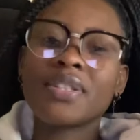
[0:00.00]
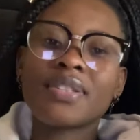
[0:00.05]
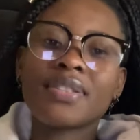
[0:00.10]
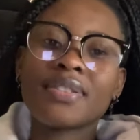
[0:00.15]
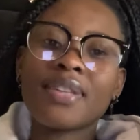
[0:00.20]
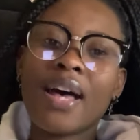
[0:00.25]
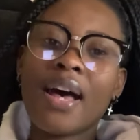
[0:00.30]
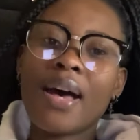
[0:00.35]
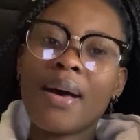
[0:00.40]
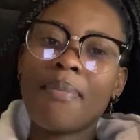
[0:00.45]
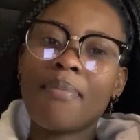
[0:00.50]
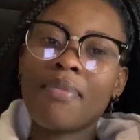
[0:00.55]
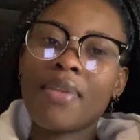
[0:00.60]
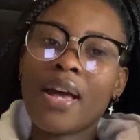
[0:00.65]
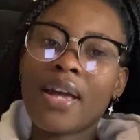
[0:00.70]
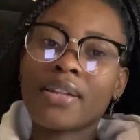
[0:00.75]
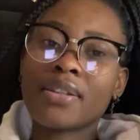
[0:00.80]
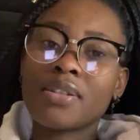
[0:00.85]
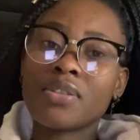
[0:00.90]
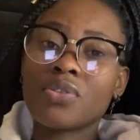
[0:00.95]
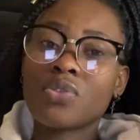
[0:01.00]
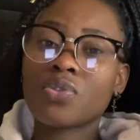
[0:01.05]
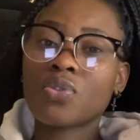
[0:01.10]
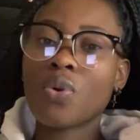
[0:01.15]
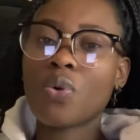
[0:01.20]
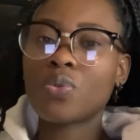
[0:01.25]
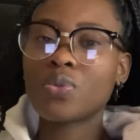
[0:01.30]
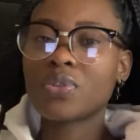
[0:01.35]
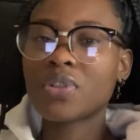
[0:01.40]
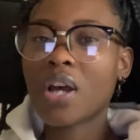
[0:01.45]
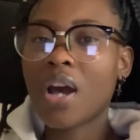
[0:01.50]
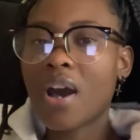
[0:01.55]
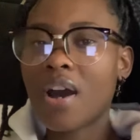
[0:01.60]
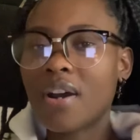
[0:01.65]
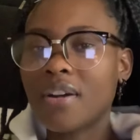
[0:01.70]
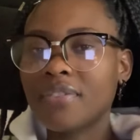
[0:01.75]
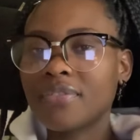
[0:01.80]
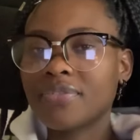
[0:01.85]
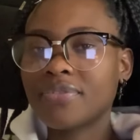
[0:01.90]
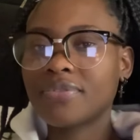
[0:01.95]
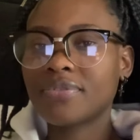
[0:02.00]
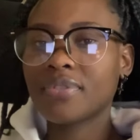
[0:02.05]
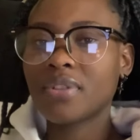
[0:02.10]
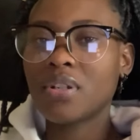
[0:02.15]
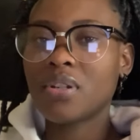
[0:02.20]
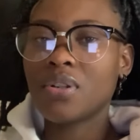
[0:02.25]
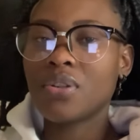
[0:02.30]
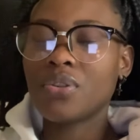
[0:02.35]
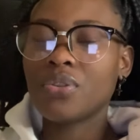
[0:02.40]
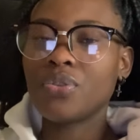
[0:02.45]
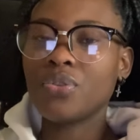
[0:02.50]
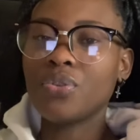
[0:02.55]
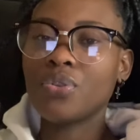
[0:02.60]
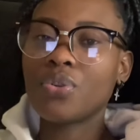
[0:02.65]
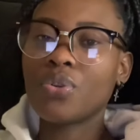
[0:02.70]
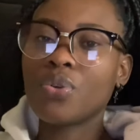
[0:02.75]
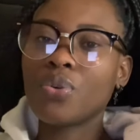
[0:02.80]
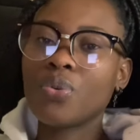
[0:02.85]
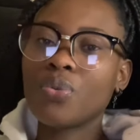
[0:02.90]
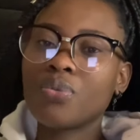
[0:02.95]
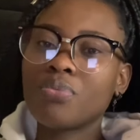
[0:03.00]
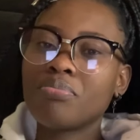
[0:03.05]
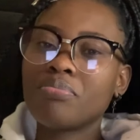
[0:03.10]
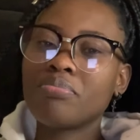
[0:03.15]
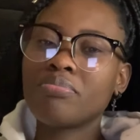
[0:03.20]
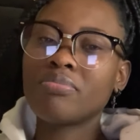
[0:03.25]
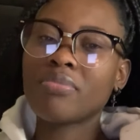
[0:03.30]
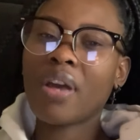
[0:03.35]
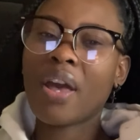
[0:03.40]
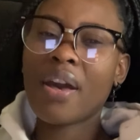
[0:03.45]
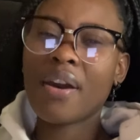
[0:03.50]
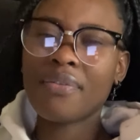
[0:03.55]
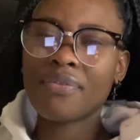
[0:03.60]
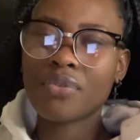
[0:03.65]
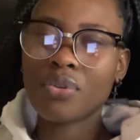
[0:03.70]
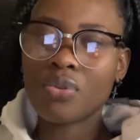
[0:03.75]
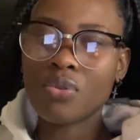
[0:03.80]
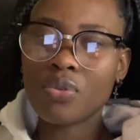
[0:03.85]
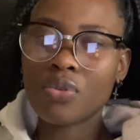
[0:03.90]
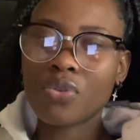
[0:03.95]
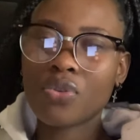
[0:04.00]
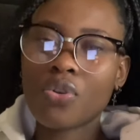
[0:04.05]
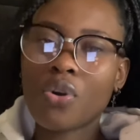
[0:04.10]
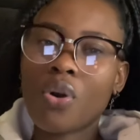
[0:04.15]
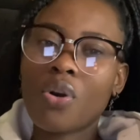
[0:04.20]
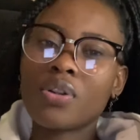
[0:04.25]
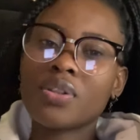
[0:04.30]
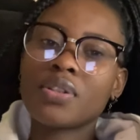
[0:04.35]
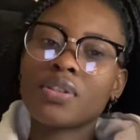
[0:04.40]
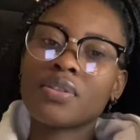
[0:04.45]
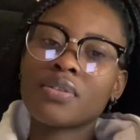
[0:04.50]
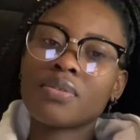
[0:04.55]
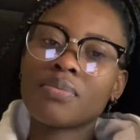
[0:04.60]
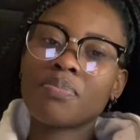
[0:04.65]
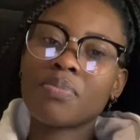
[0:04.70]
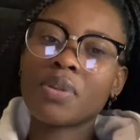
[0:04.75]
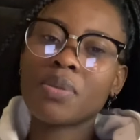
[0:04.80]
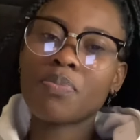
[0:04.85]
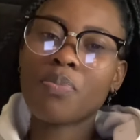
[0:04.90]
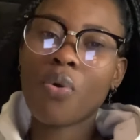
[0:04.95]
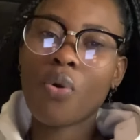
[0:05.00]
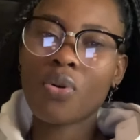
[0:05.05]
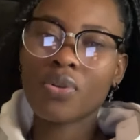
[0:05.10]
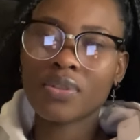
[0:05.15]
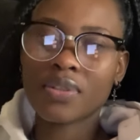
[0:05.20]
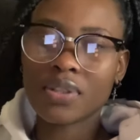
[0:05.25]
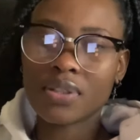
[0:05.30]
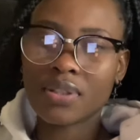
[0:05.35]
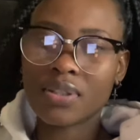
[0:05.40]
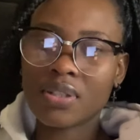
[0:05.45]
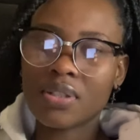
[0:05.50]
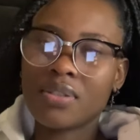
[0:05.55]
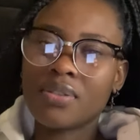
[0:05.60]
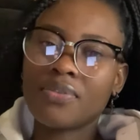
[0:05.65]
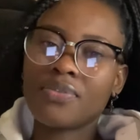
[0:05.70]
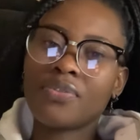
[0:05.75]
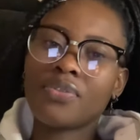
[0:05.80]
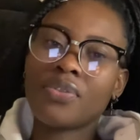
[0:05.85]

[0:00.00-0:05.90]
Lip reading: time. Like, it's so tough. Have good thoughts, be positive,